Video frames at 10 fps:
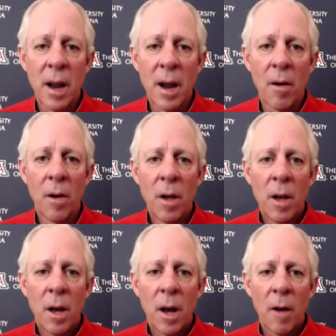now
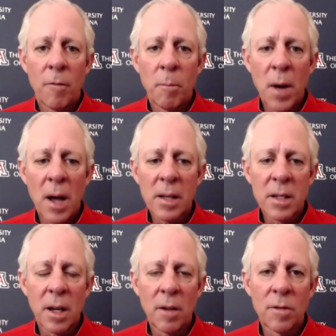of
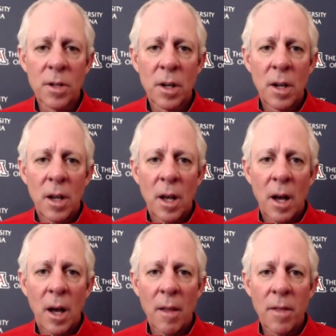positives
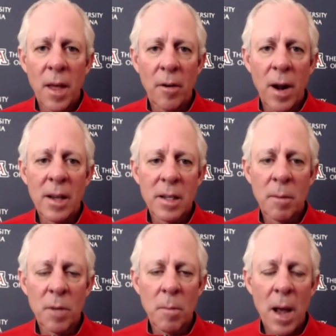uh, that are
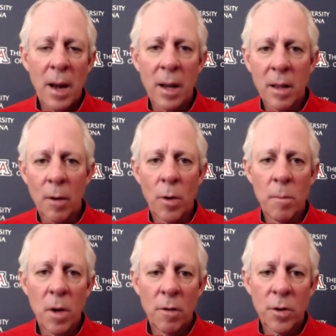asymptomatic that we
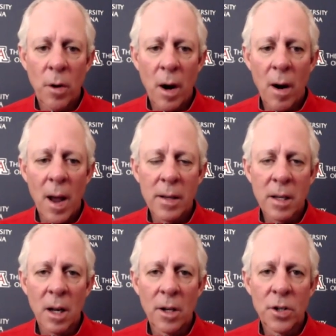move to our
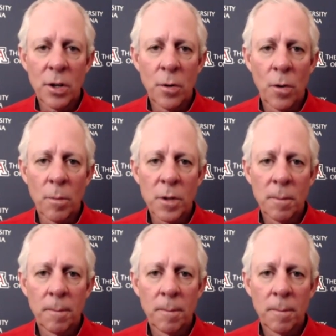isolation dorms.